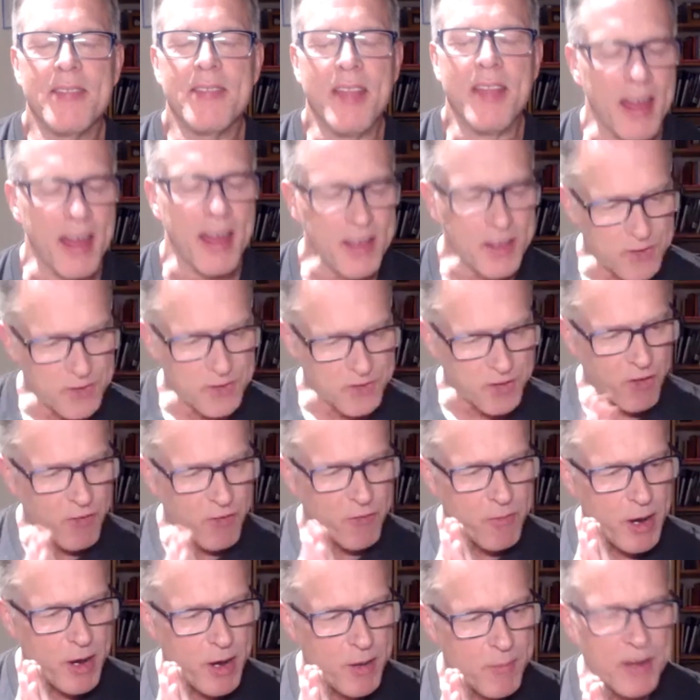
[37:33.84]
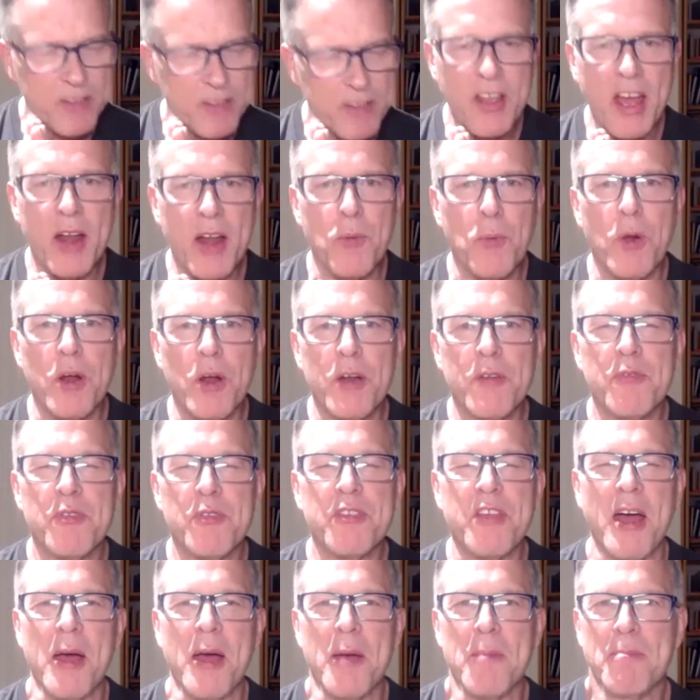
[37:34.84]
Thank you so very much. I had a
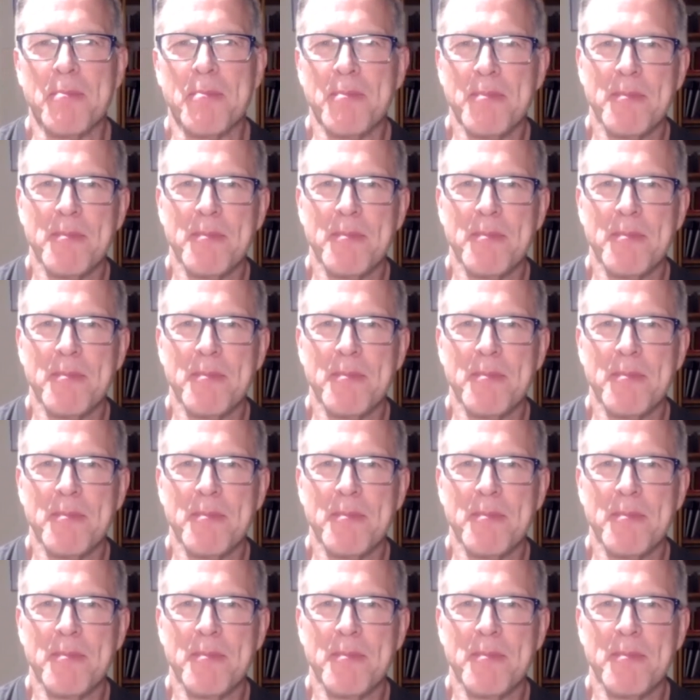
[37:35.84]
wonderful time.